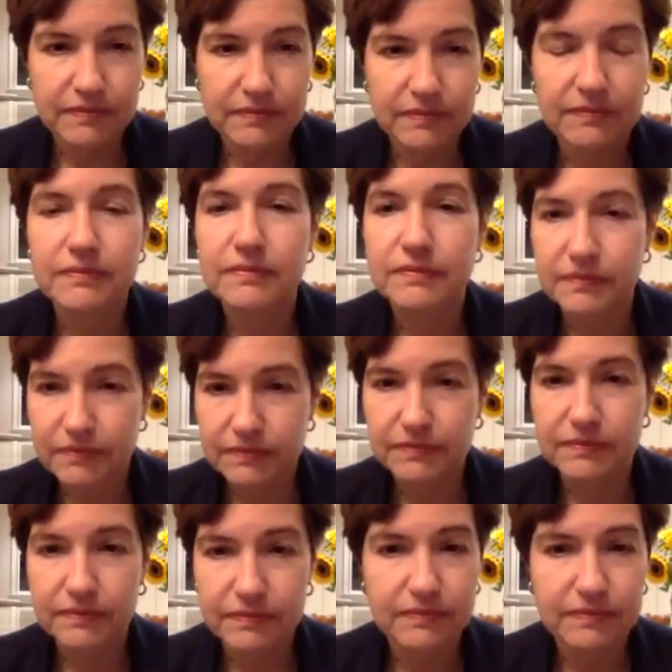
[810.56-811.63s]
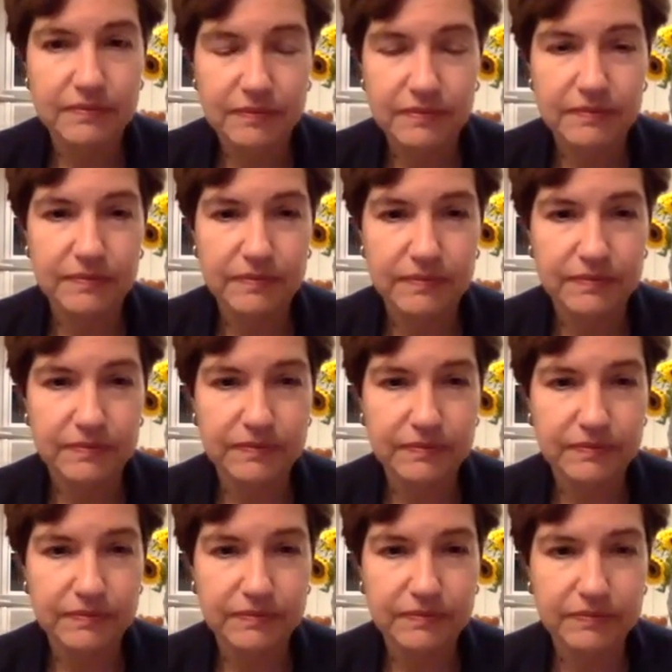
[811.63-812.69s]

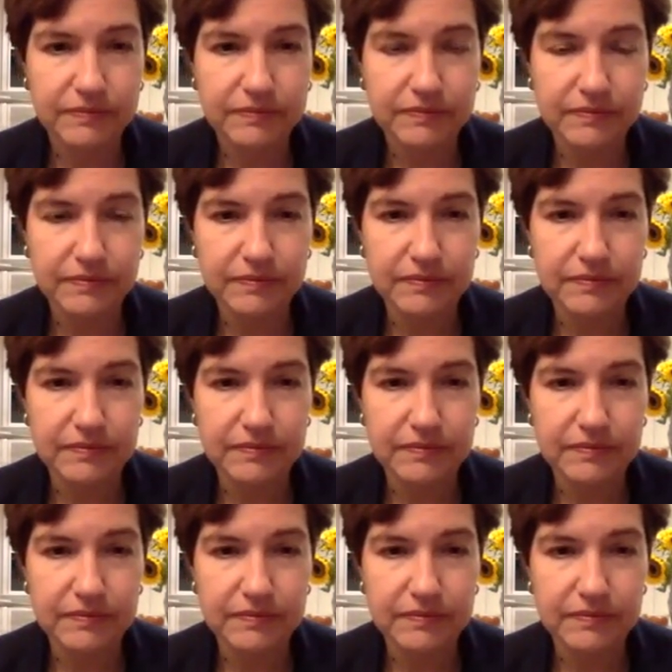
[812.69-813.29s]
This person isn't speaking.